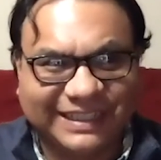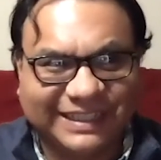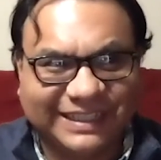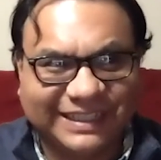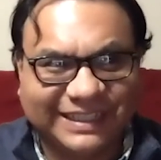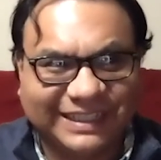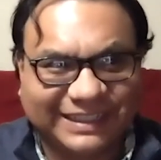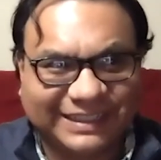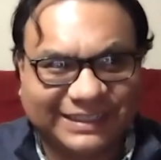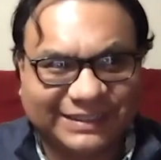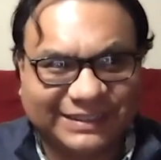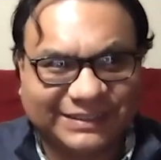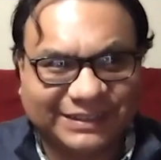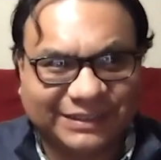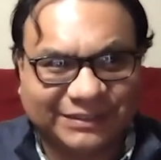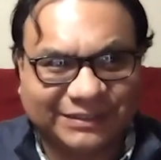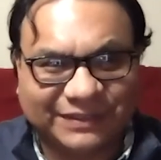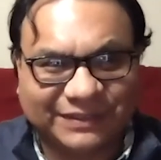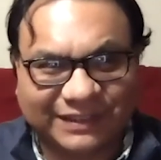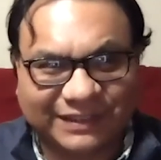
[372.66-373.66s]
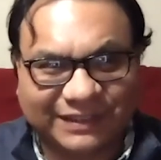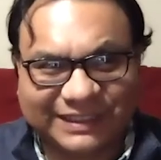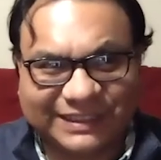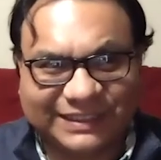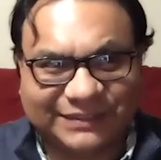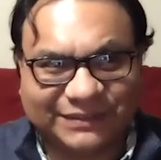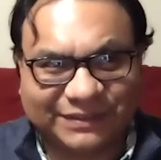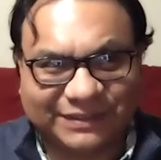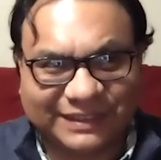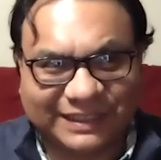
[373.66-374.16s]
the fonts
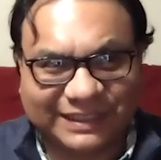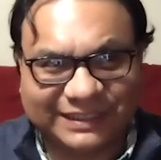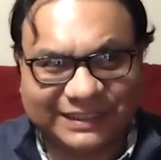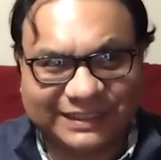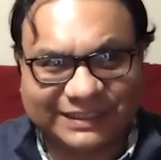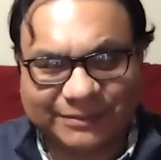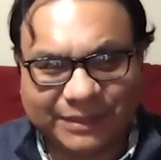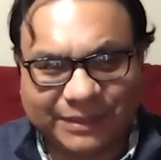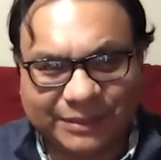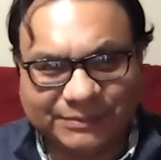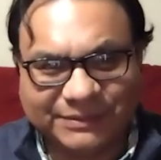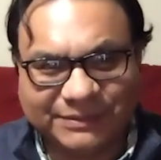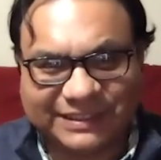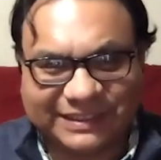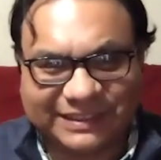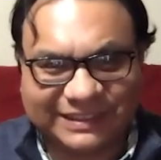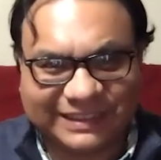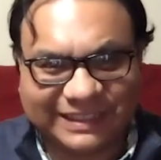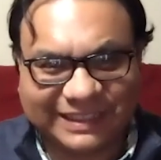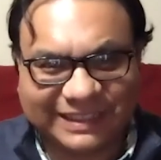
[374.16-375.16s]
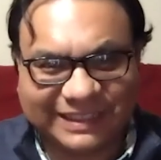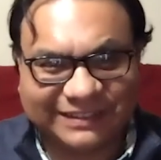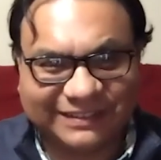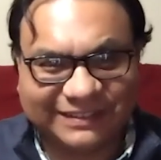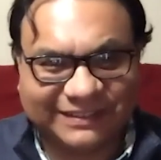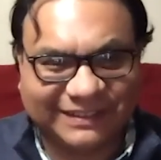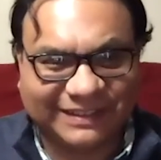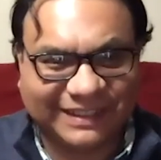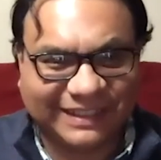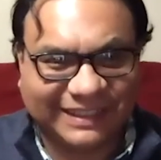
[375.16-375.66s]
for desktop publishing now, and
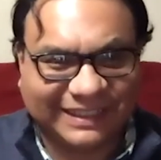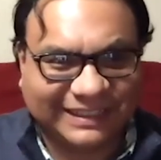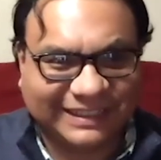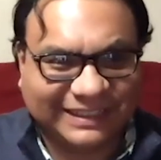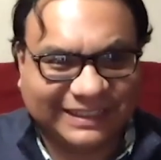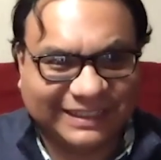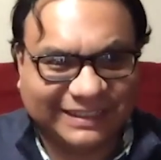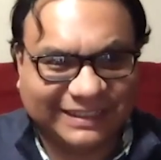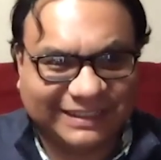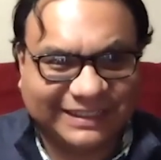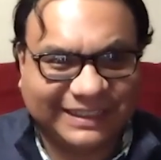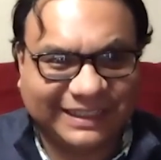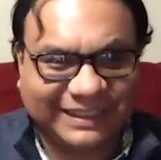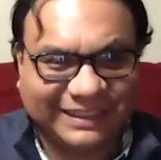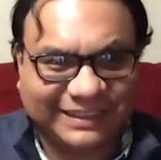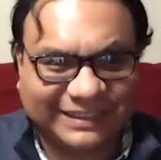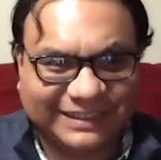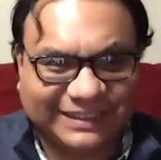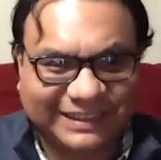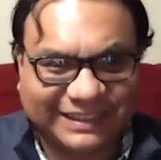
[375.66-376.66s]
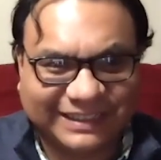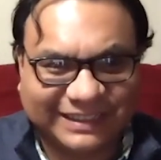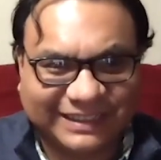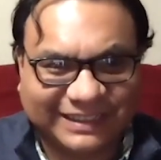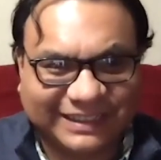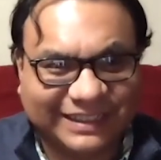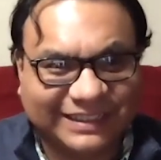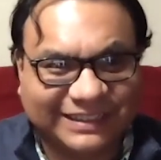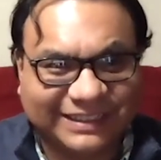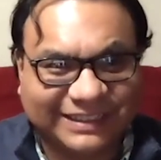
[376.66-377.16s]
you can text. And
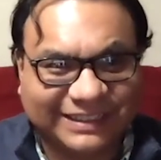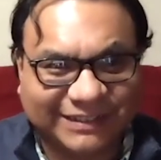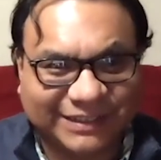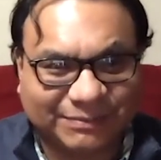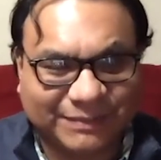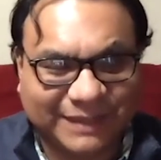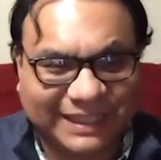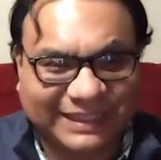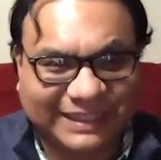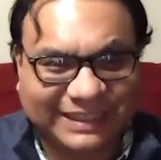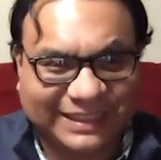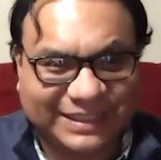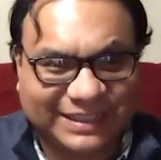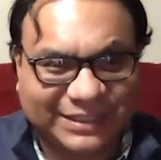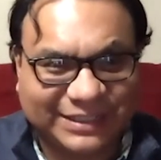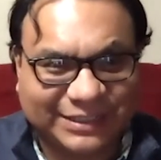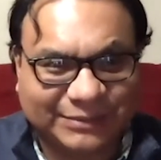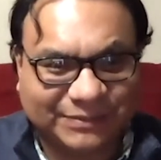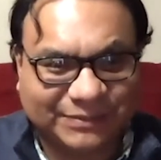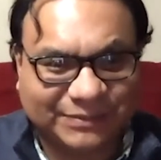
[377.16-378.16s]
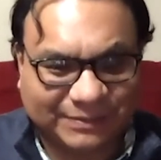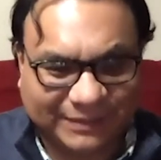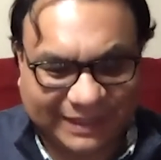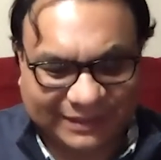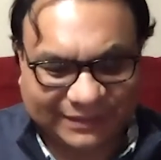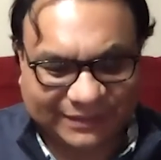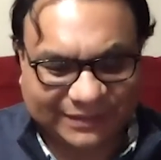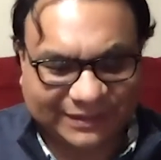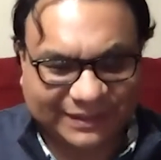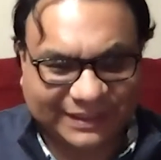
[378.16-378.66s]
so it's made the jump from
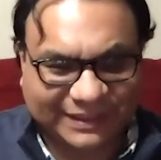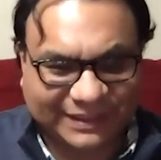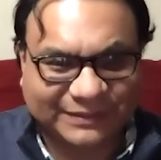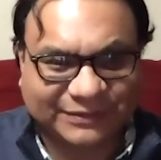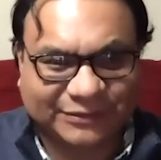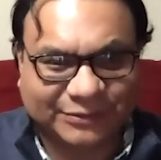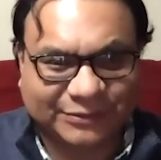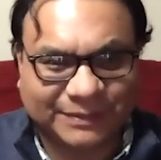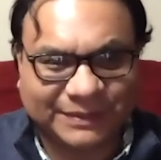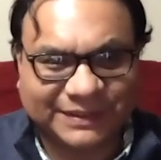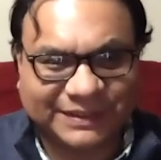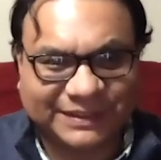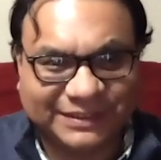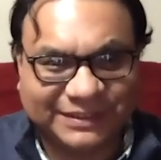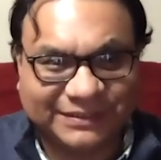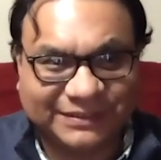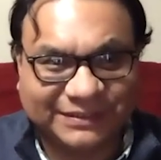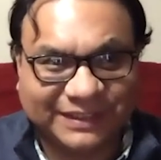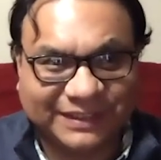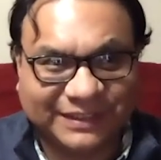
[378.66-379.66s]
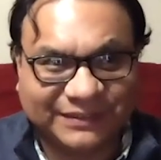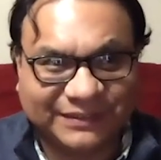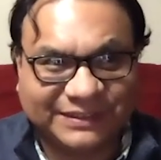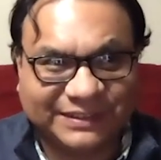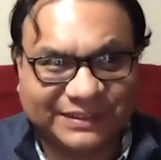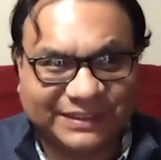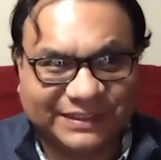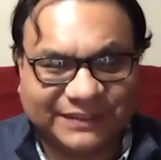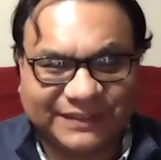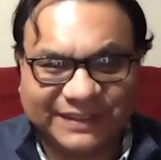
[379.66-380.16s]
every form of new
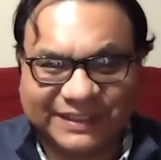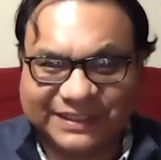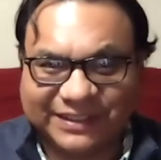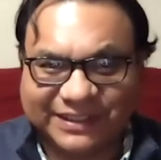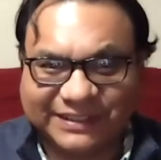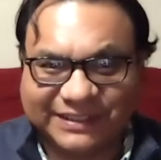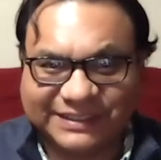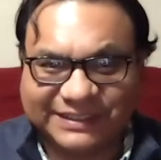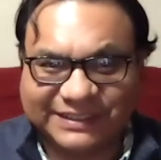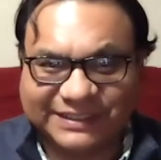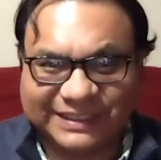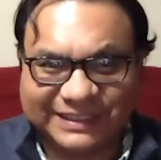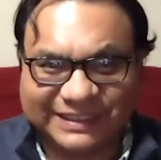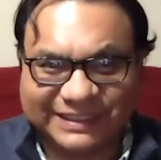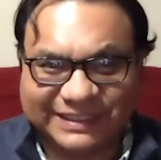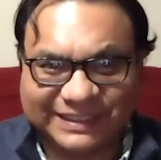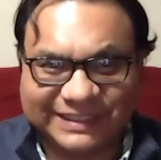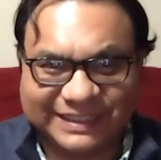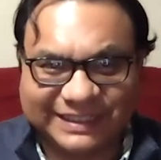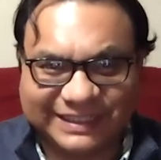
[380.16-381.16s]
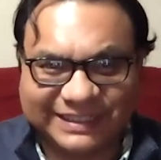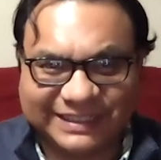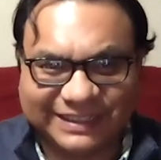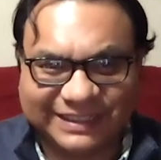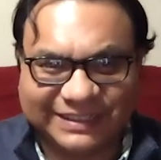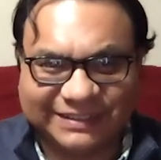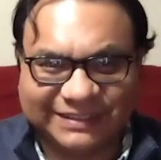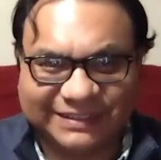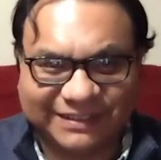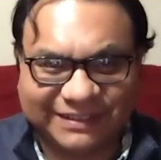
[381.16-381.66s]
evolution of technology since its
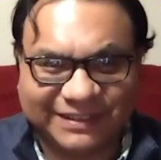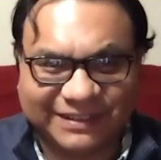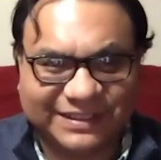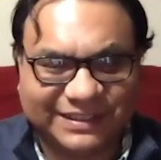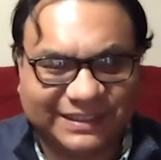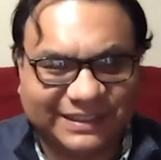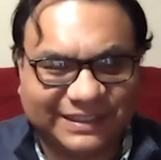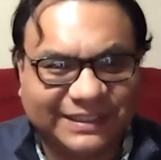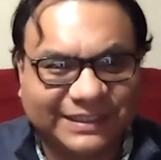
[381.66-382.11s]
introduction.